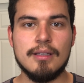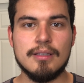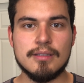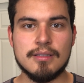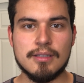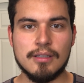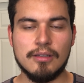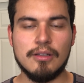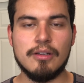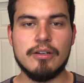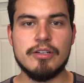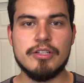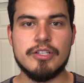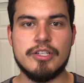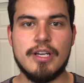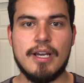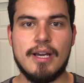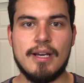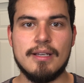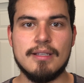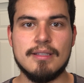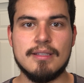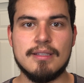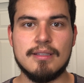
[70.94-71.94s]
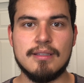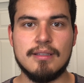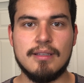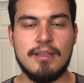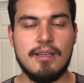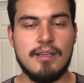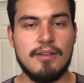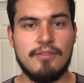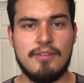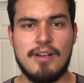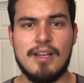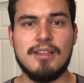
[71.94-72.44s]
to learn jazz,
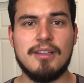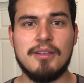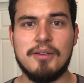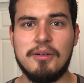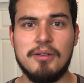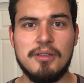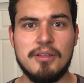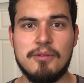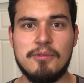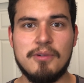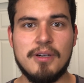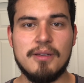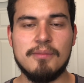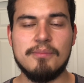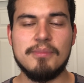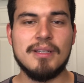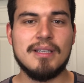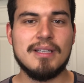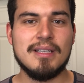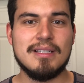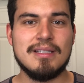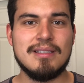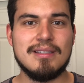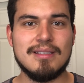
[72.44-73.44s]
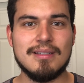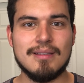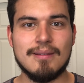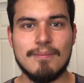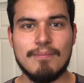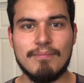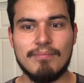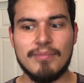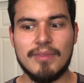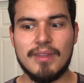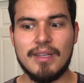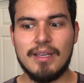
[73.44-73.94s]
if not the only way, because
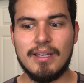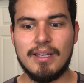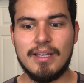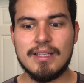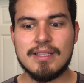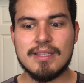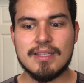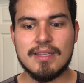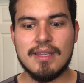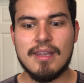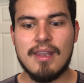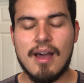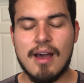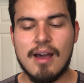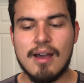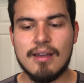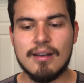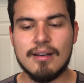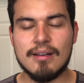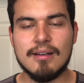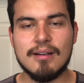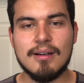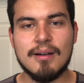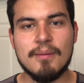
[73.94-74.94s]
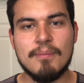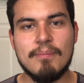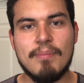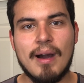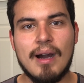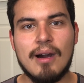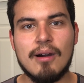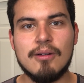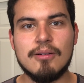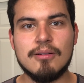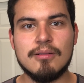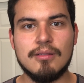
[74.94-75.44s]
it's not
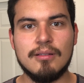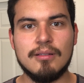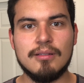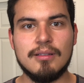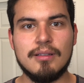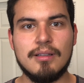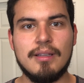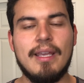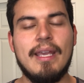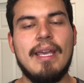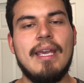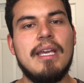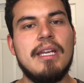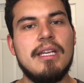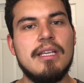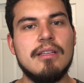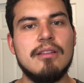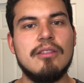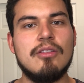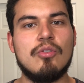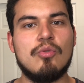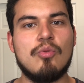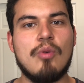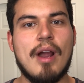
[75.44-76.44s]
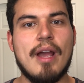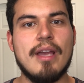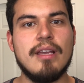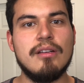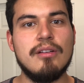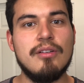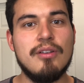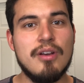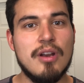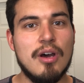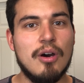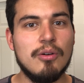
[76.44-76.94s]
about hitting the
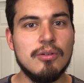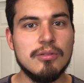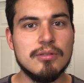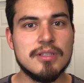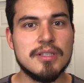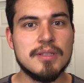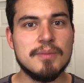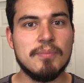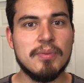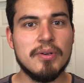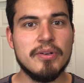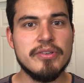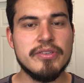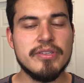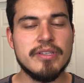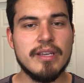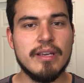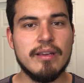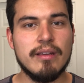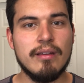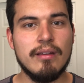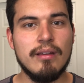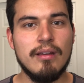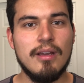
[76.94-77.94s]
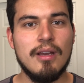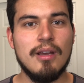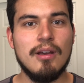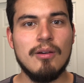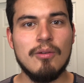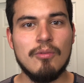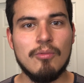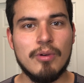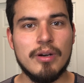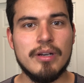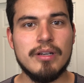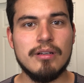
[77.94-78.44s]
right notes per se
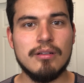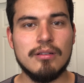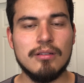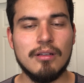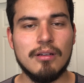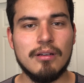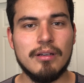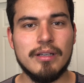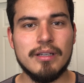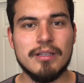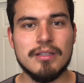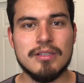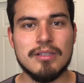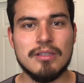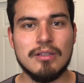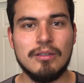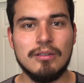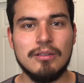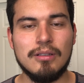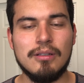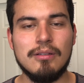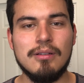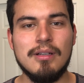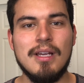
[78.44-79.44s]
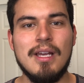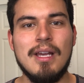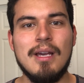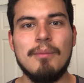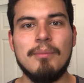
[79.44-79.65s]
when you're learning a solo,